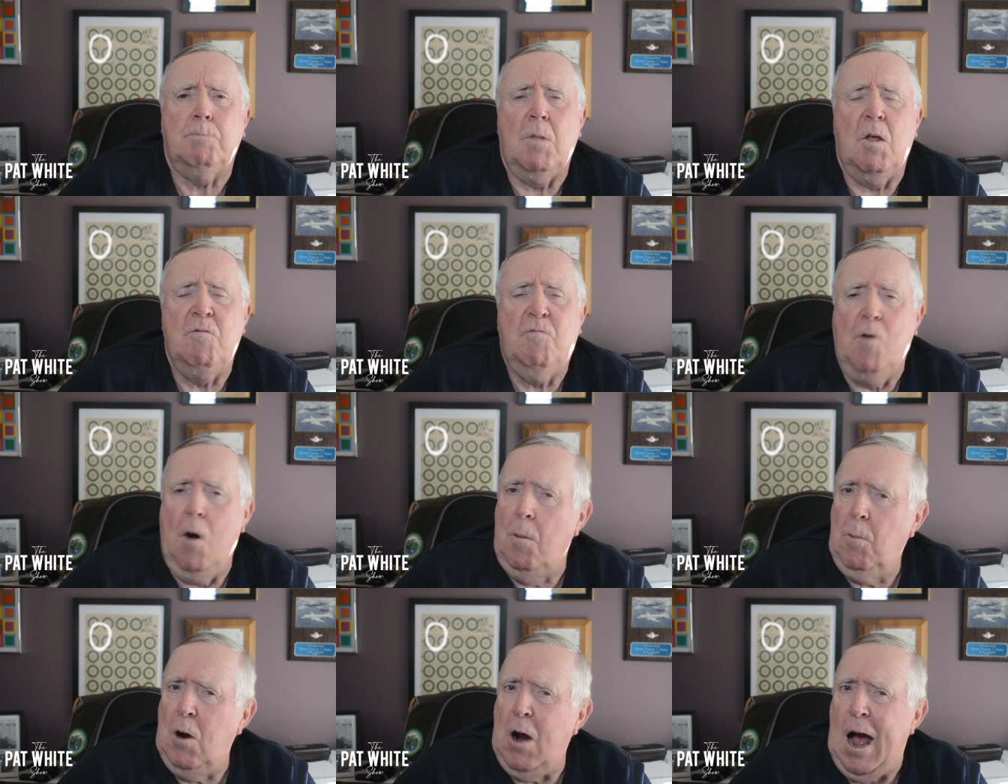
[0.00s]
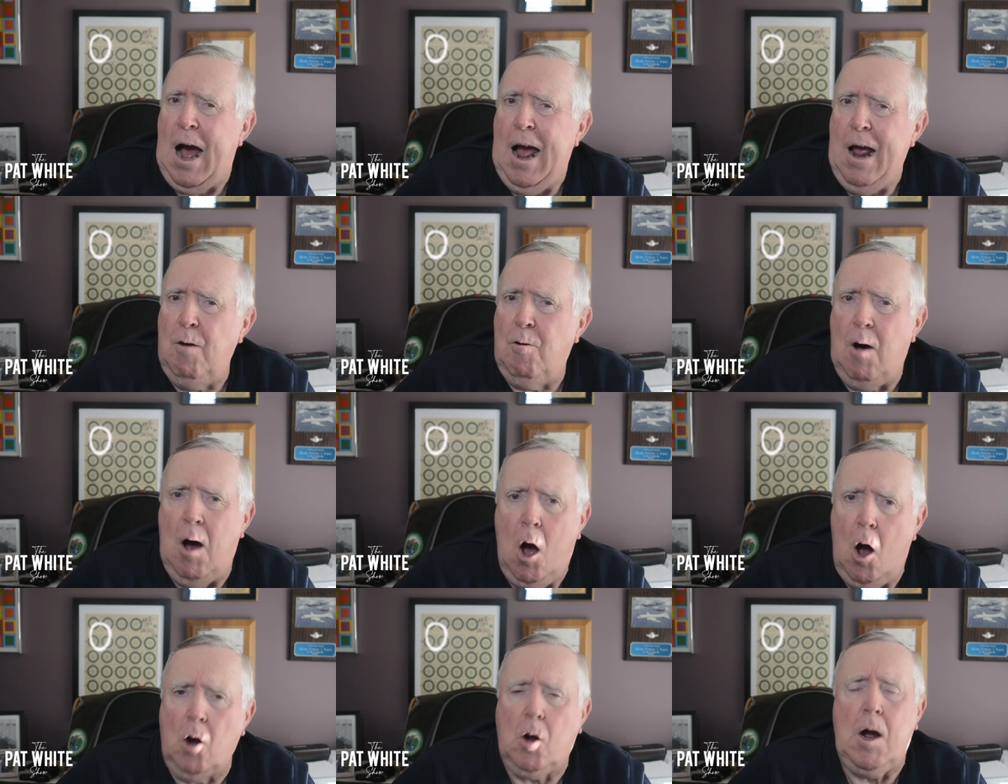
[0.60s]
former
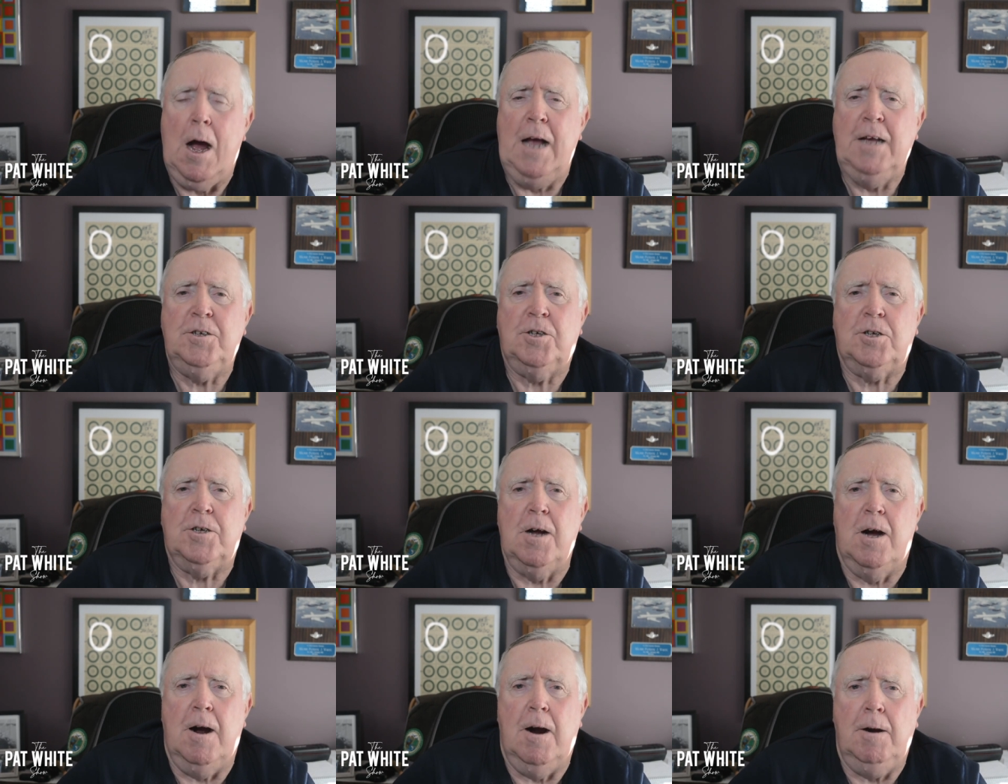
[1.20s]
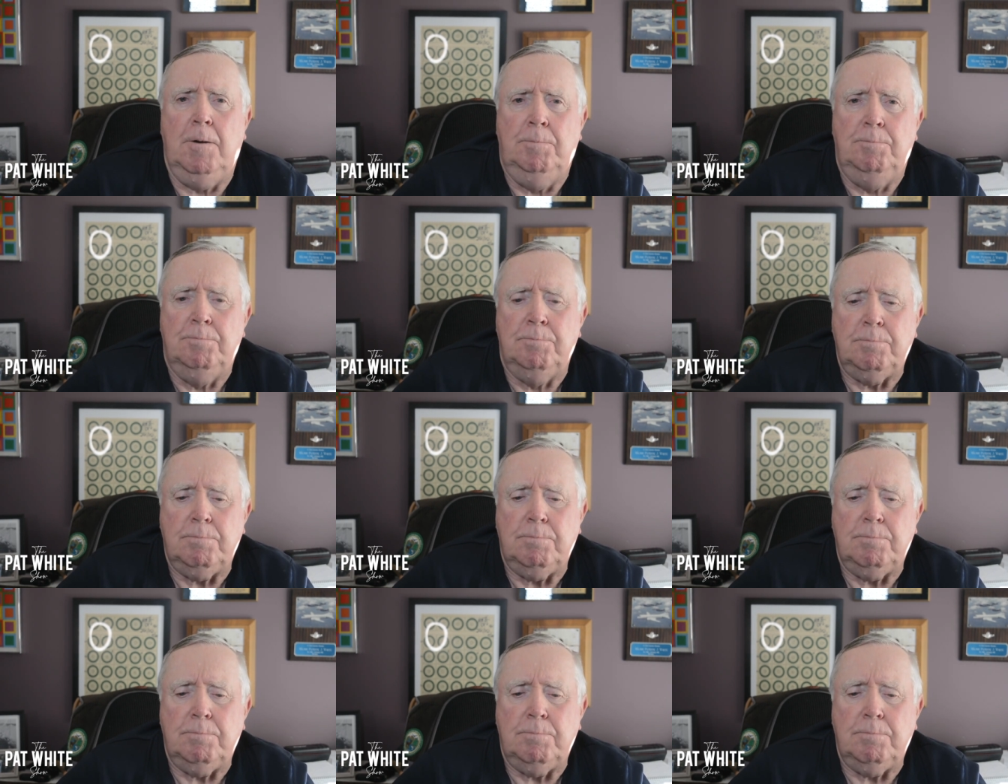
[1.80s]
Iowa Hawkeye star